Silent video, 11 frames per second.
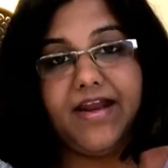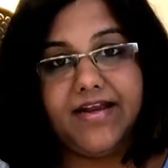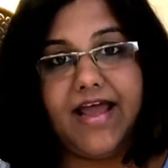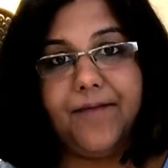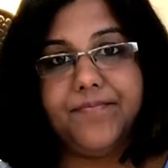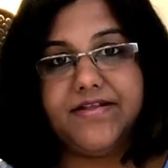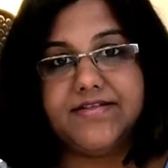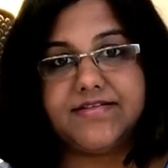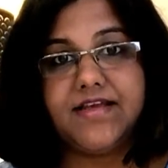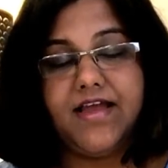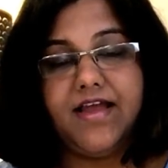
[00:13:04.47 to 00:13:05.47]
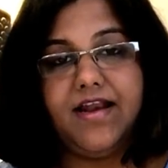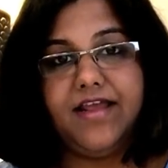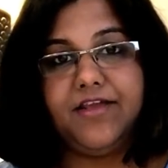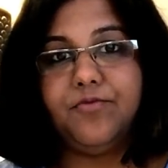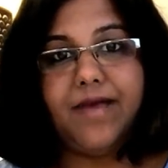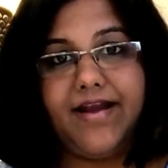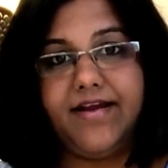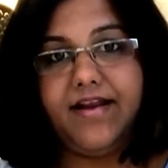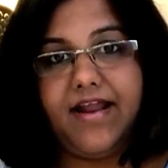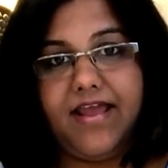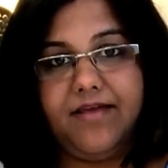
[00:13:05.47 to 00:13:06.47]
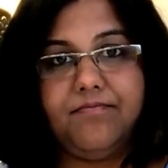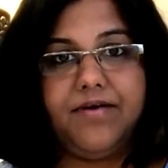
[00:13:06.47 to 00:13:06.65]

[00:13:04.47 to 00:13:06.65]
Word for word: It happens. Like you might deny,